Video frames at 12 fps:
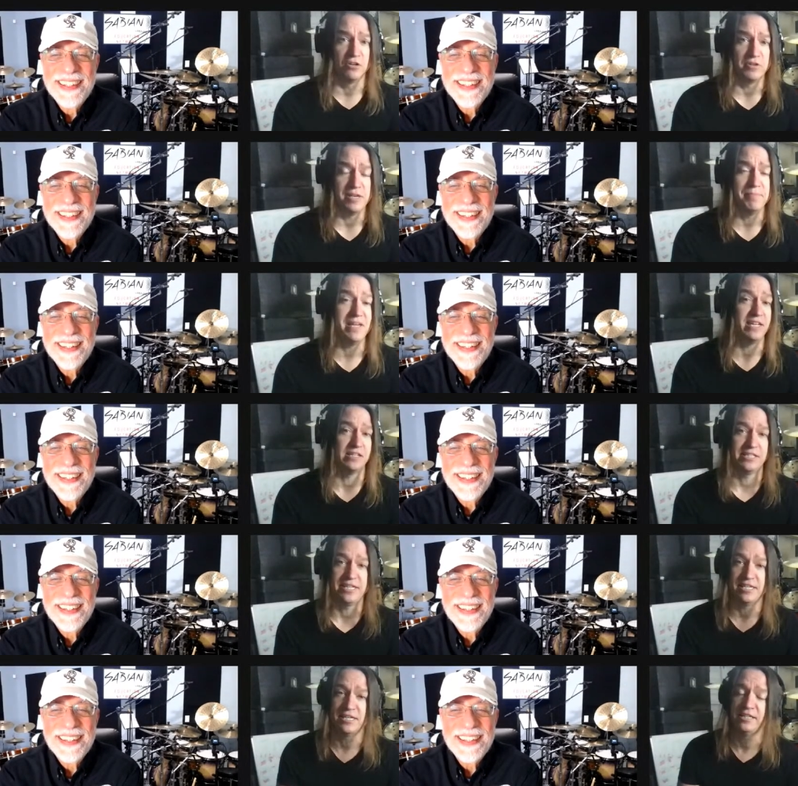Speaker 1: know,
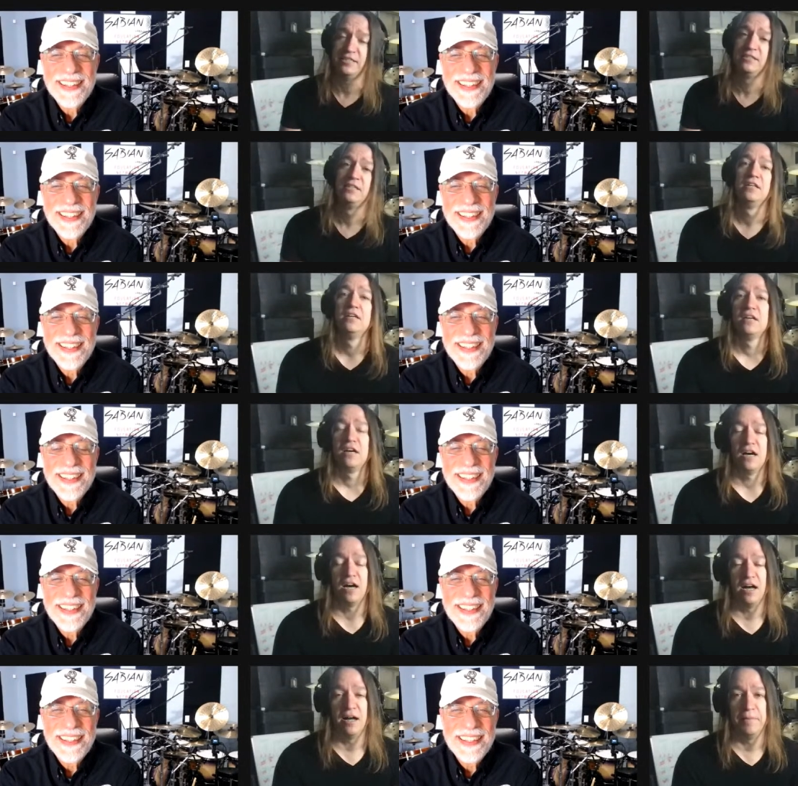immediately, and
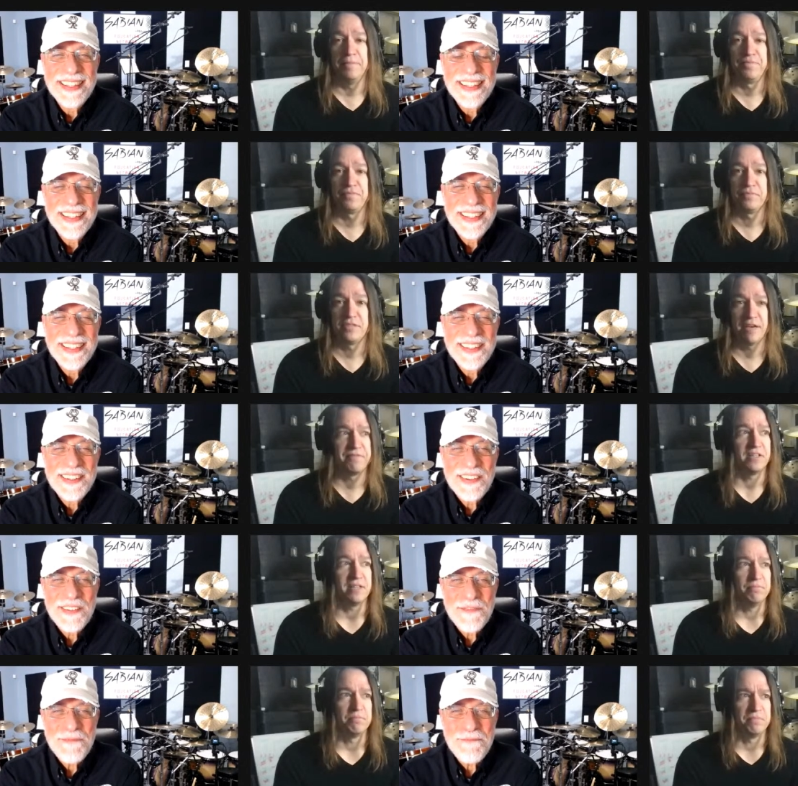um,
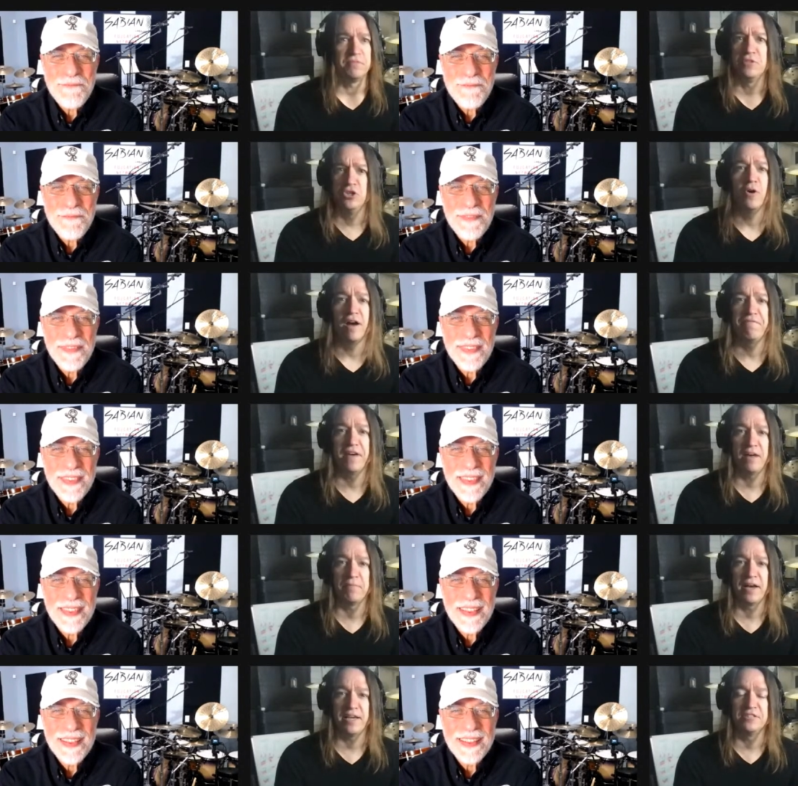definitely knew I
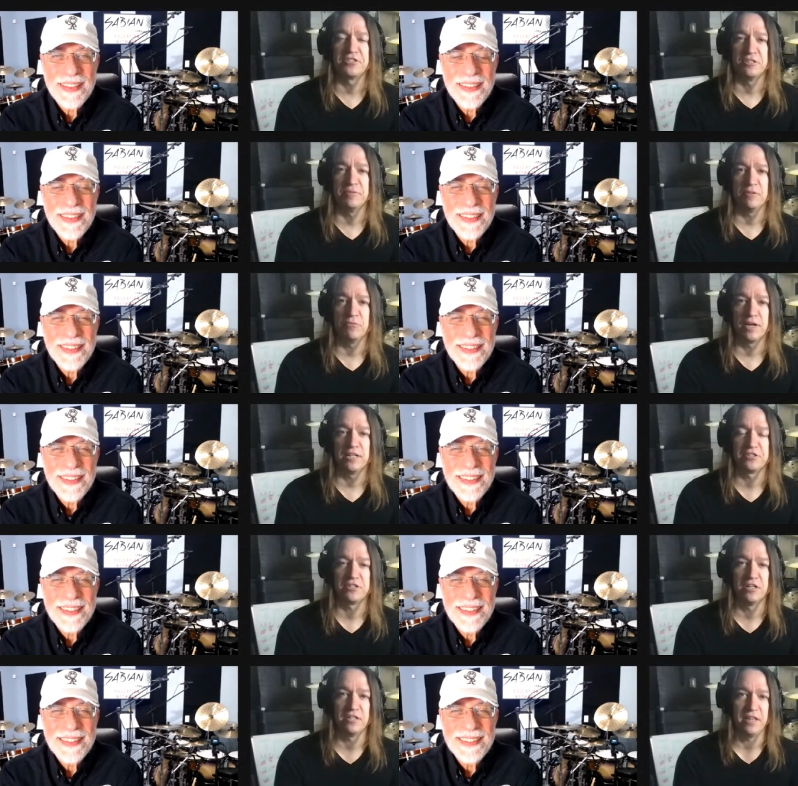found my instrument when I
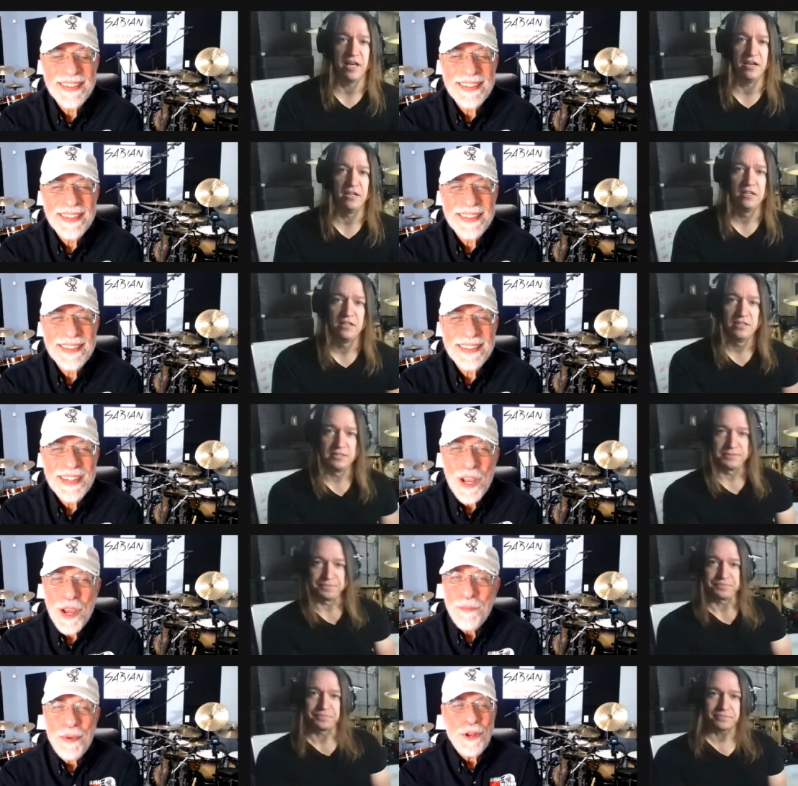started then.
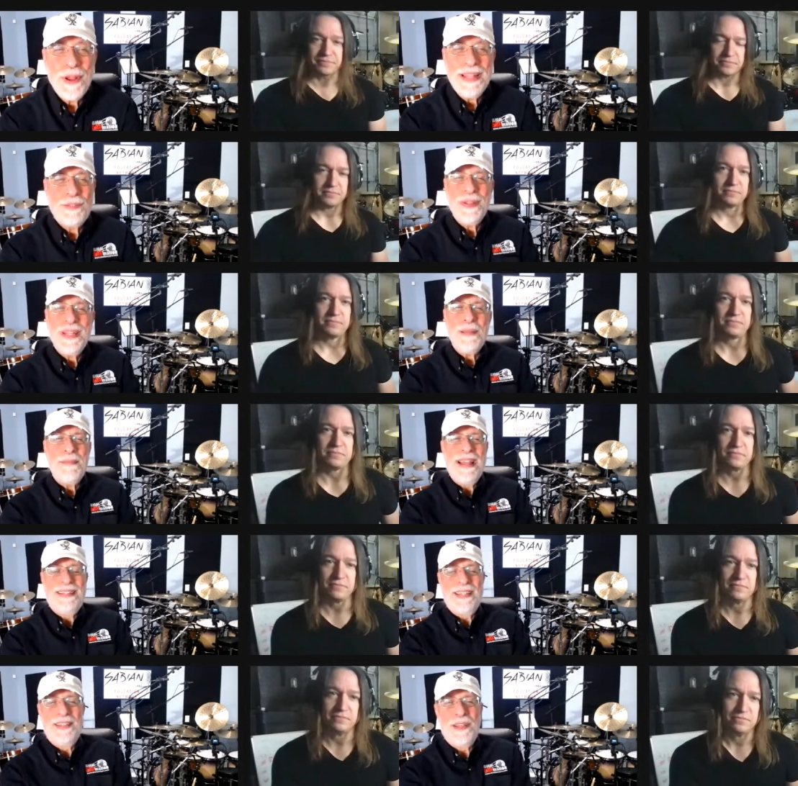
Speaker 2: Well, you know, it's really
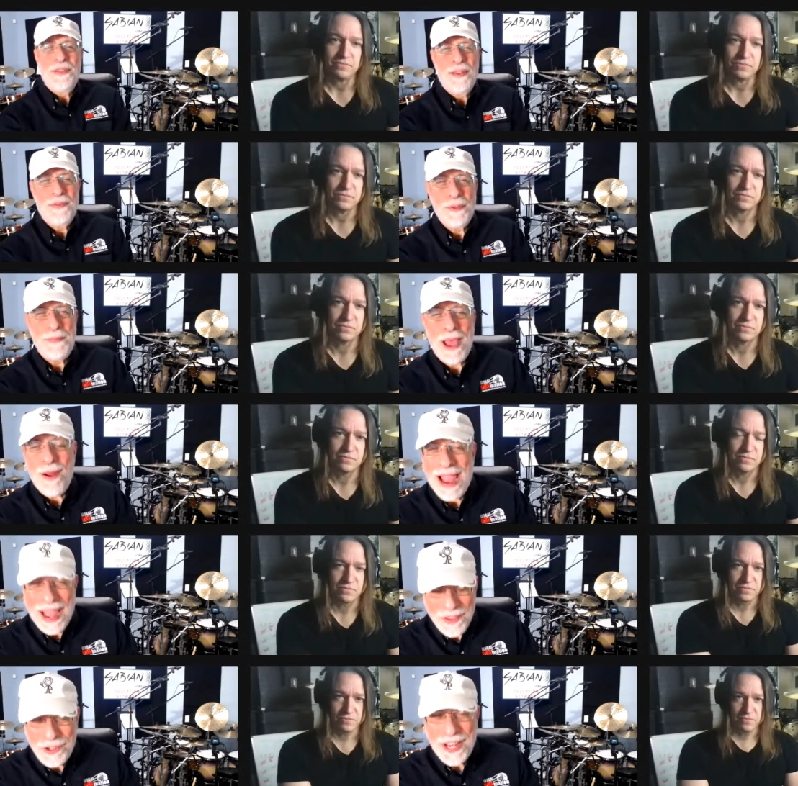amazing the, the, the, power.
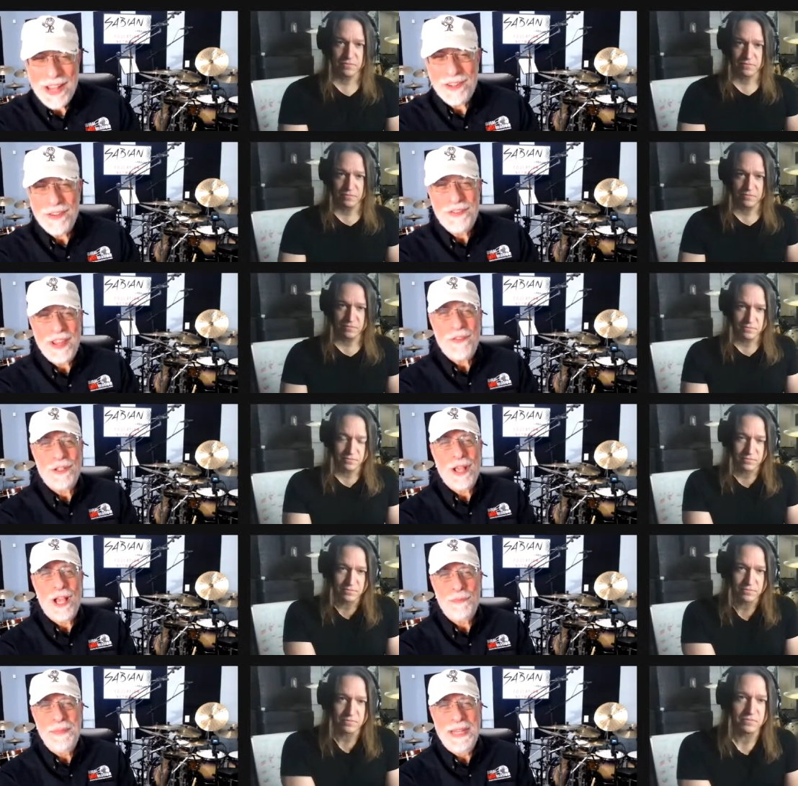I had the chance of several
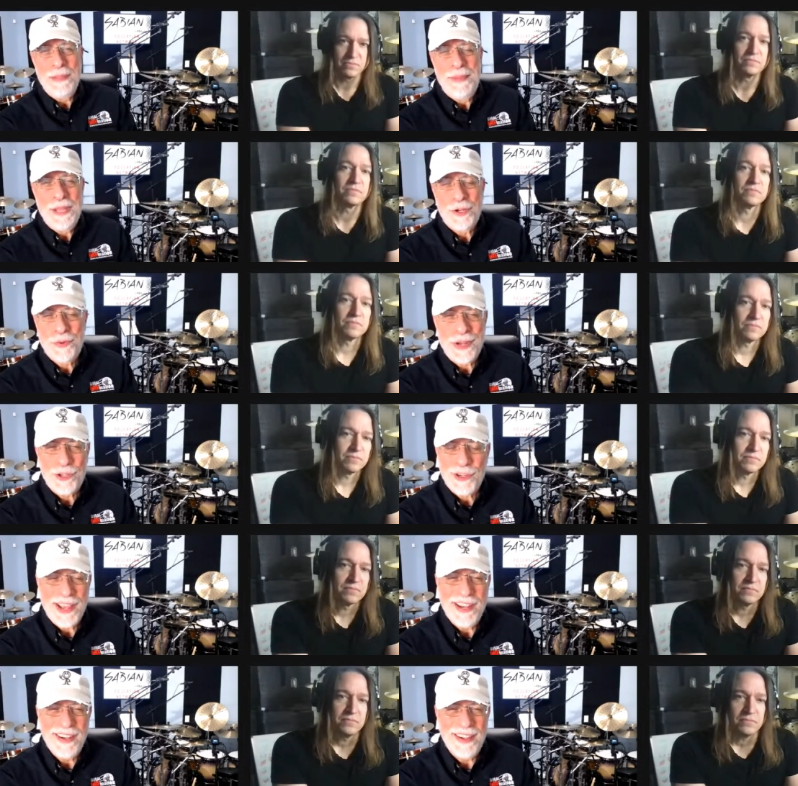times meeting Peter
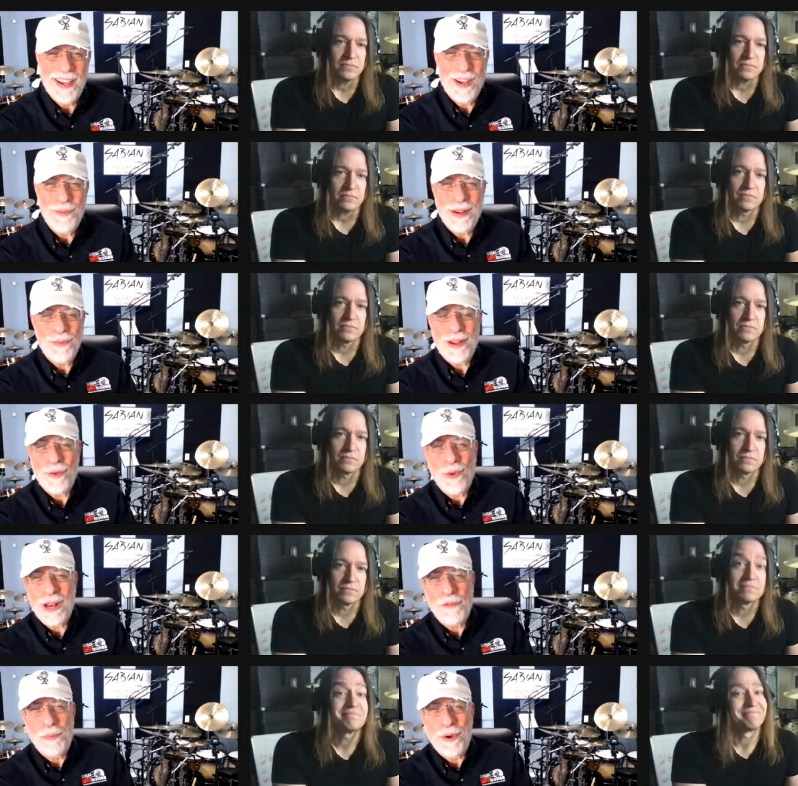Criss, and uh, what, what a
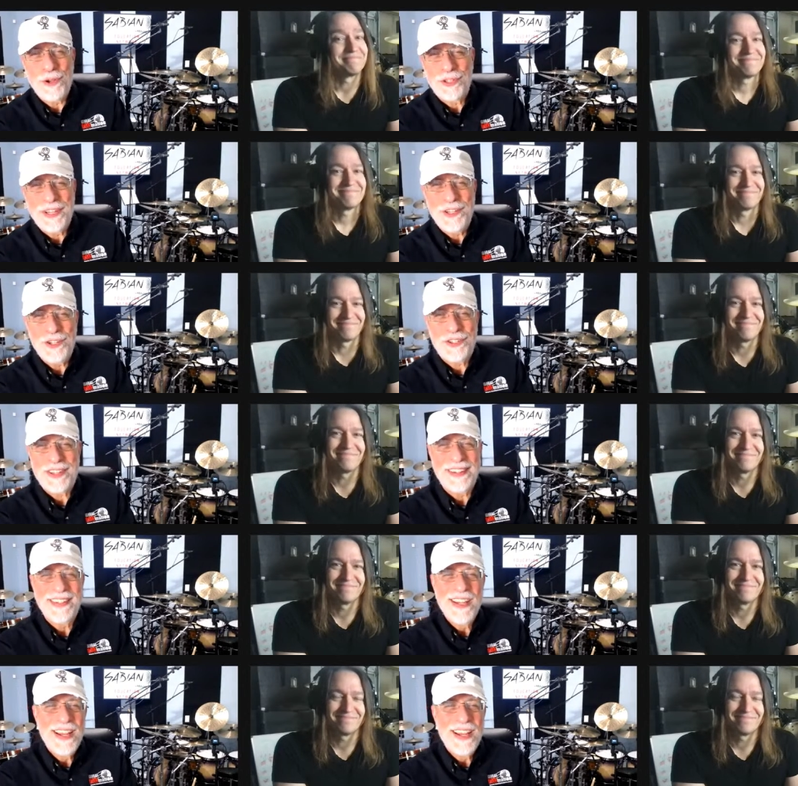wonderful person and just a,